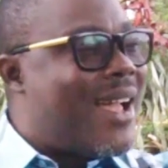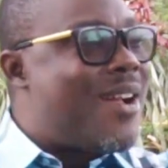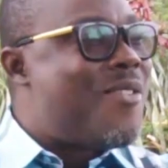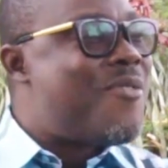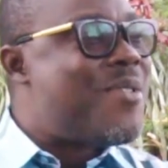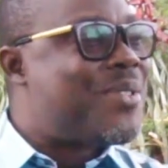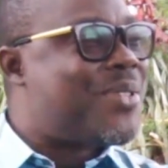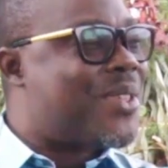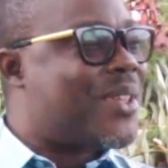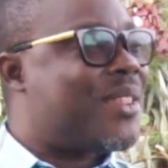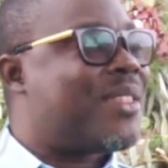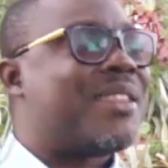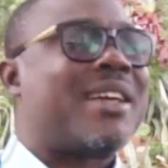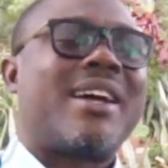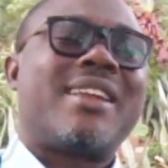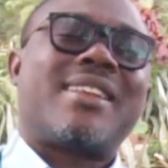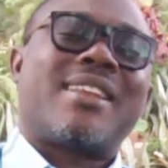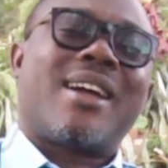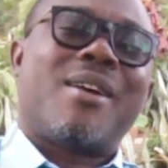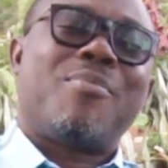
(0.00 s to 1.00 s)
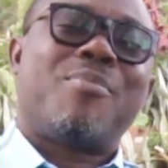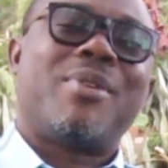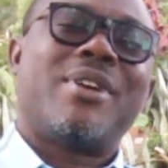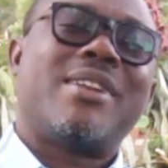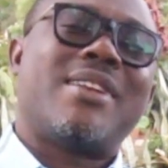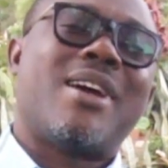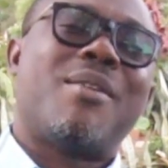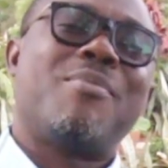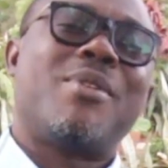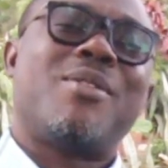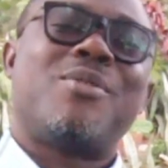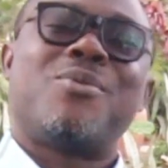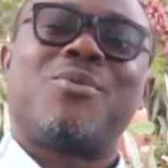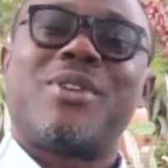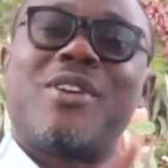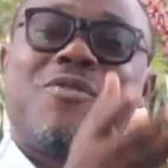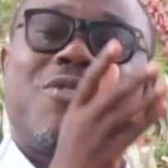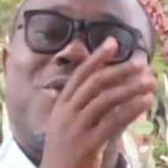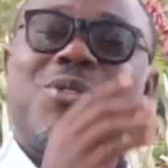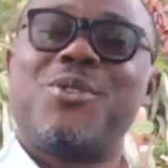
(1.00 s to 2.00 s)
everything that happened, I mean,
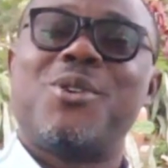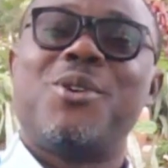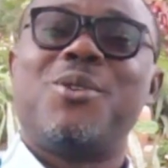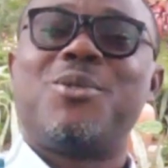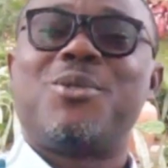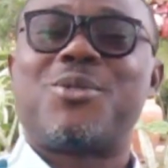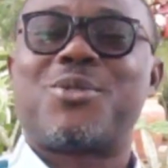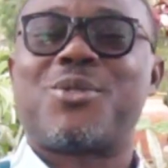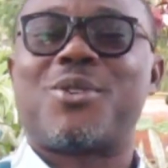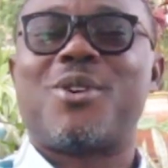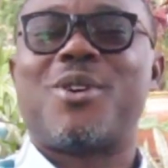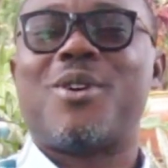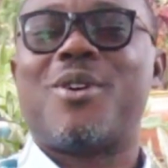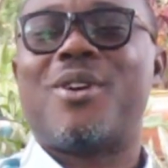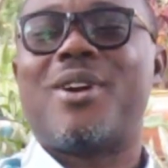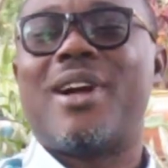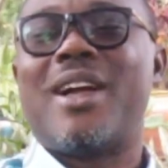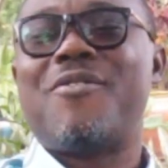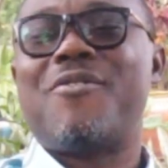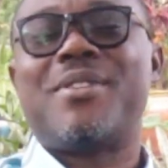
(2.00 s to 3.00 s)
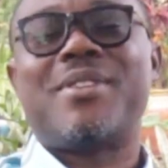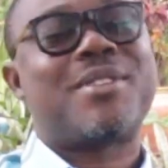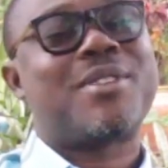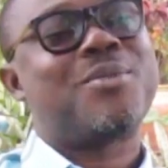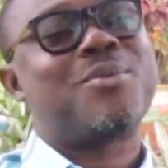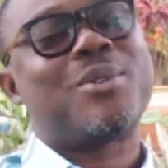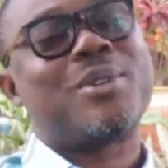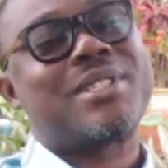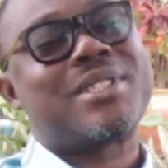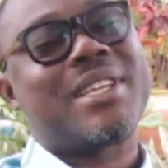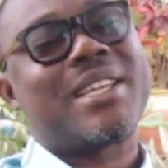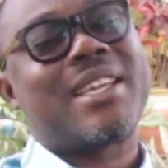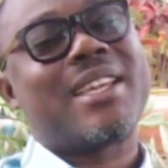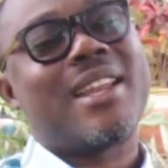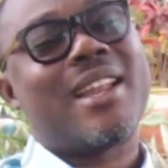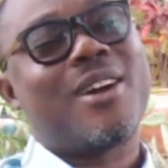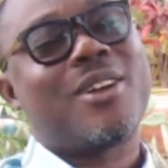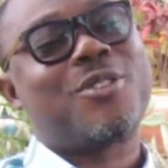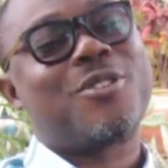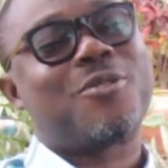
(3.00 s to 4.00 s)
the video you saw, everything was
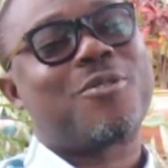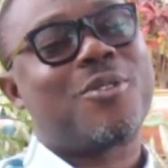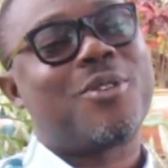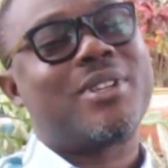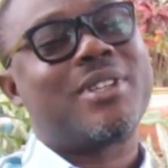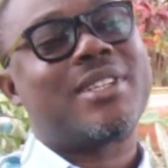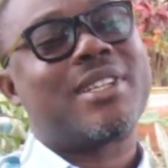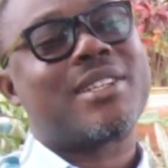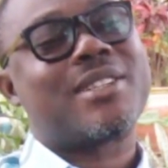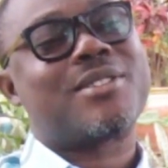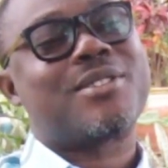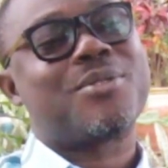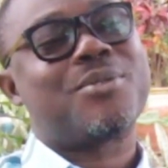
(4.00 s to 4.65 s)
taken out of context.